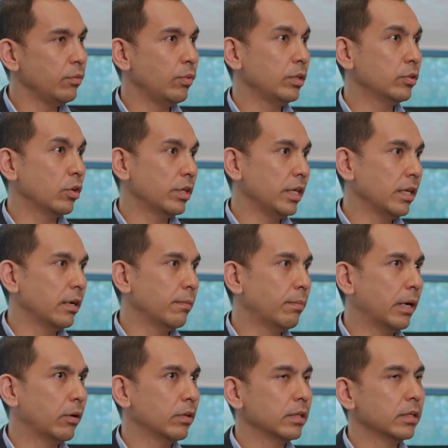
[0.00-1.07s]
we're talking
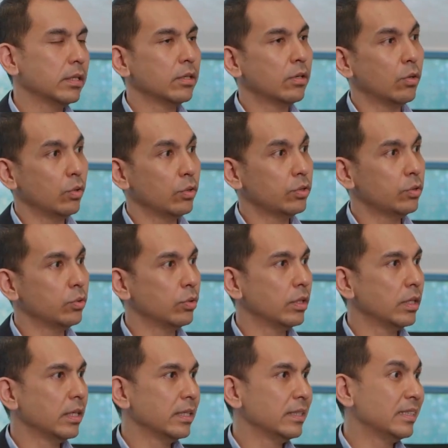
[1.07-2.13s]
about close to
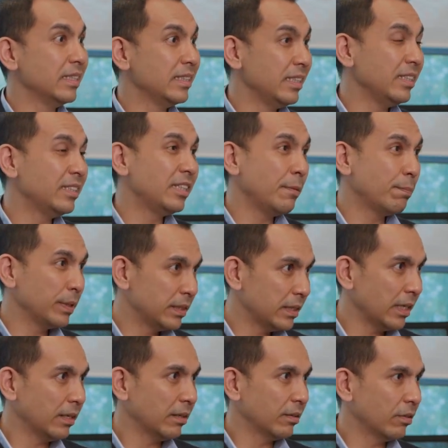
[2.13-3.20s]

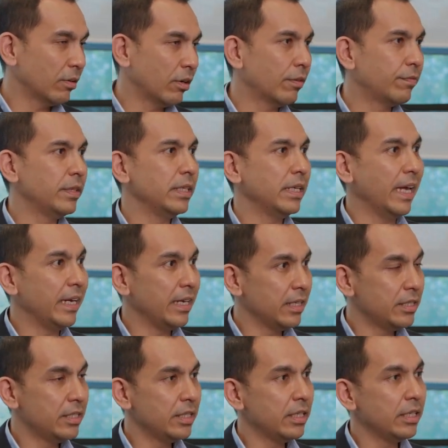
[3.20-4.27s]
33% of the
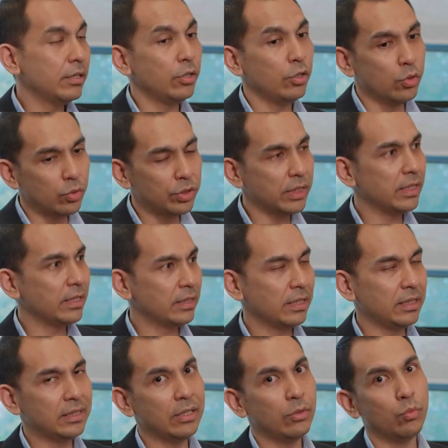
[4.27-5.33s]
energy used in the
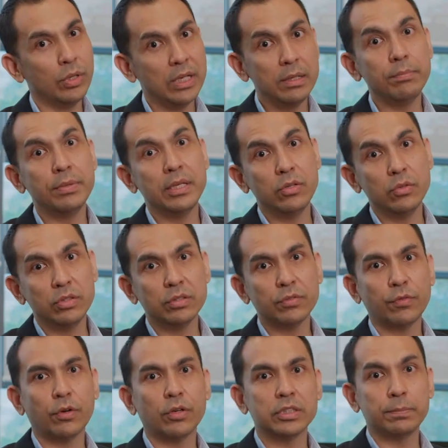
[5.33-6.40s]
city will be
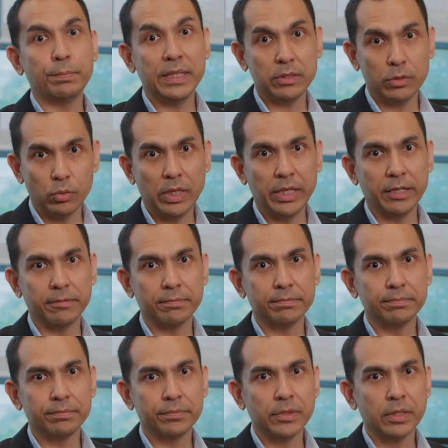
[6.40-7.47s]
used for space cooling.
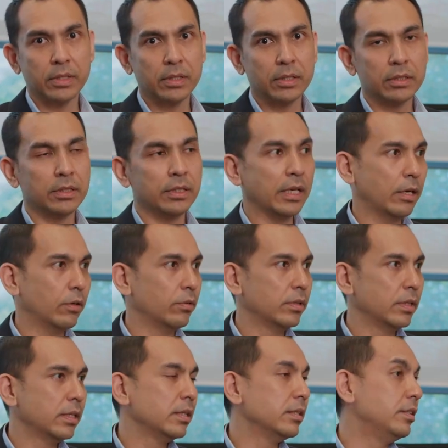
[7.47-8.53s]
Now,
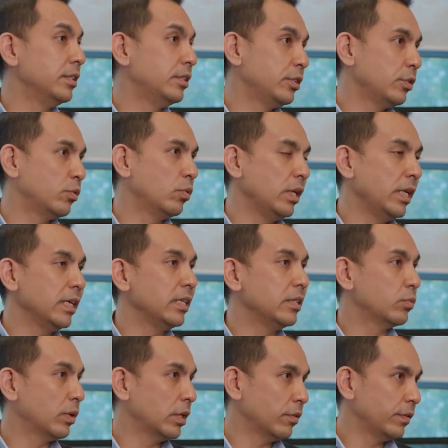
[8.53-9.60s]
district cooling
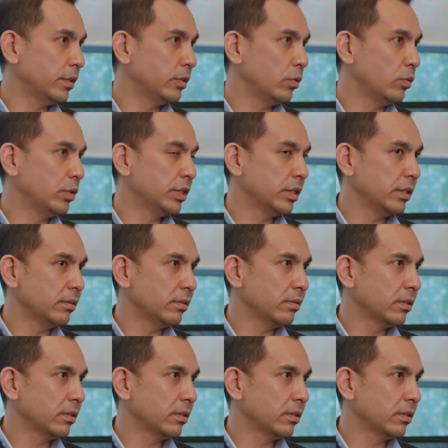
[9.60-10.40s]
is one of the solutions